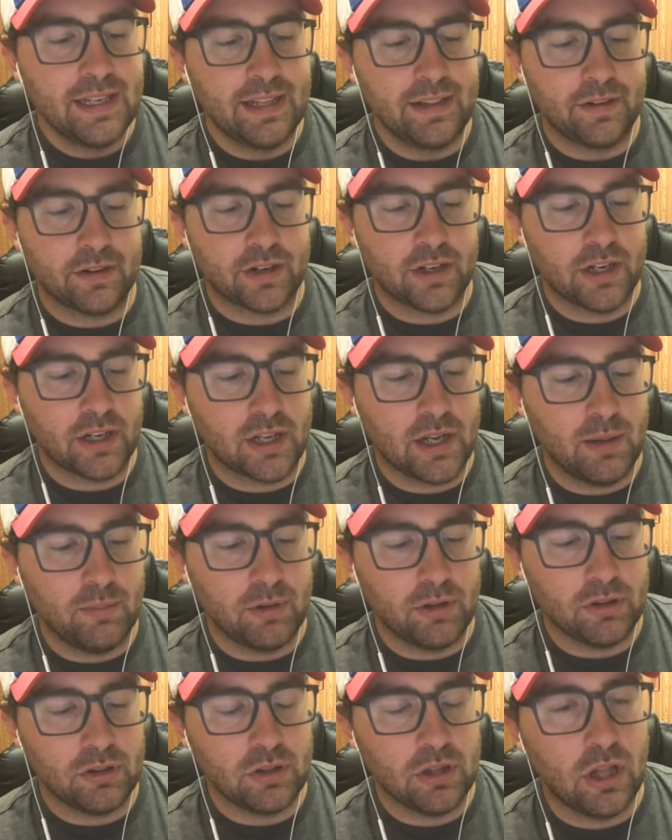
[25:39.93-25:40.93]
and they're going to come
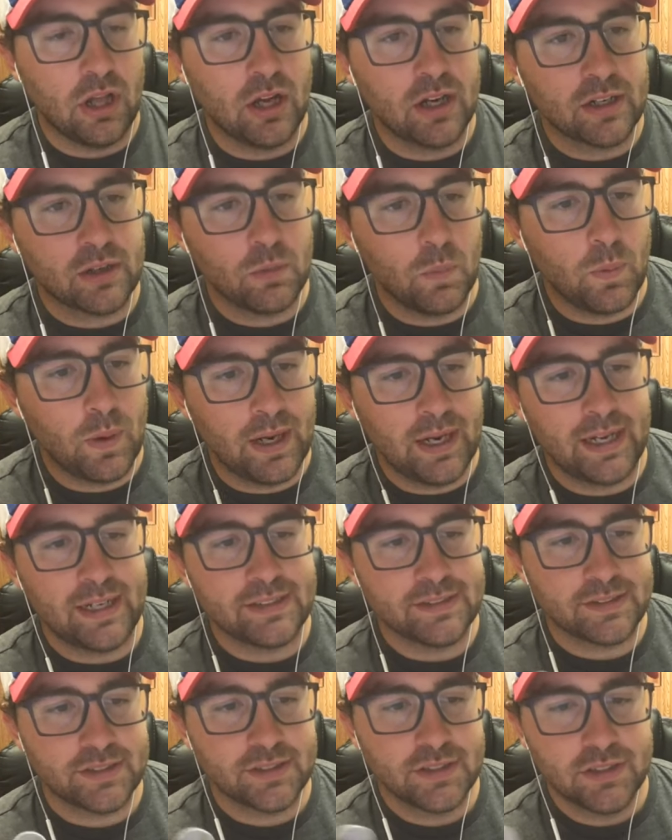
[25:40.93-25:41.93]
a long
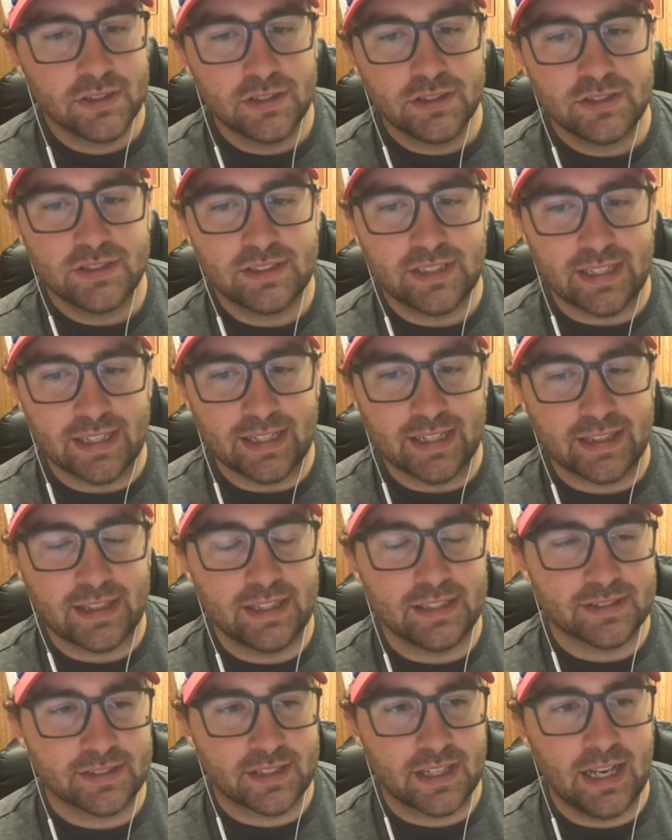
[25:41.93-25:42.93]
ways to get
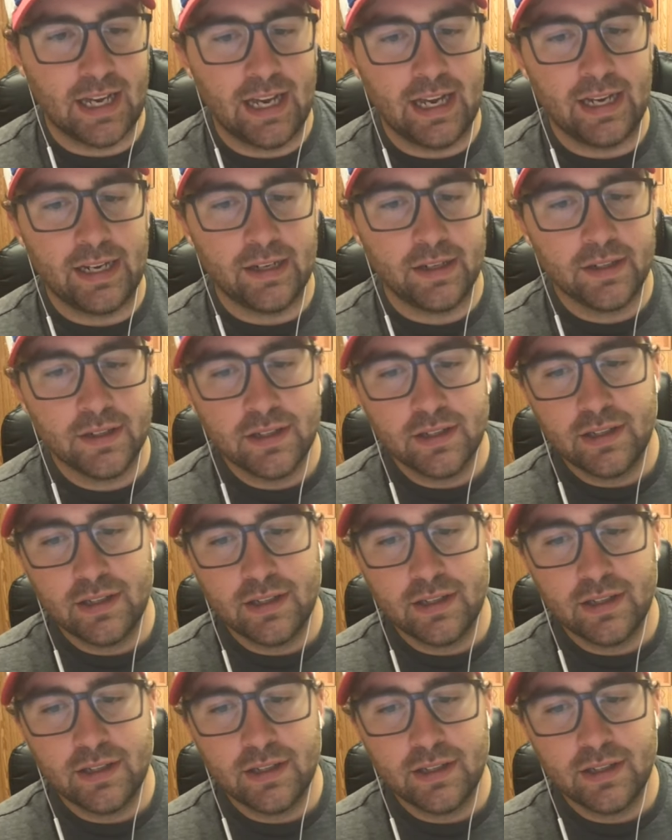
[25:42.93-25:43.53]
this guy.